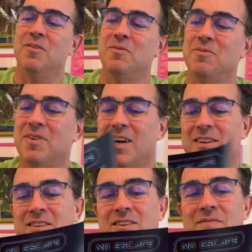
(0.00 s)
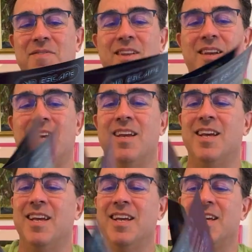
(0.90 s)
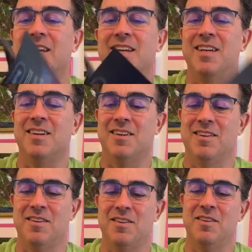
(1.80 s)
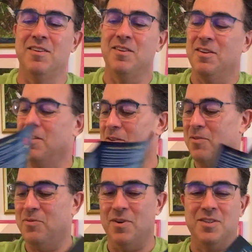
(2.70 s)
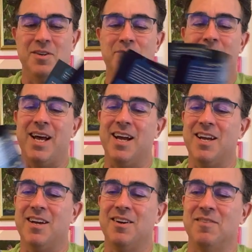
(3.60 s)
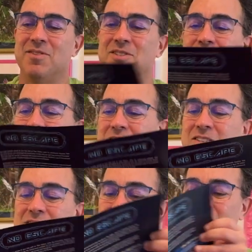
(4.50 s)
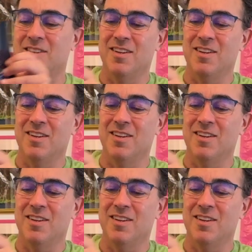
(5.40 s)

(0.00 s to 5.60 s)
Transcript: We've got a front and back of instructions.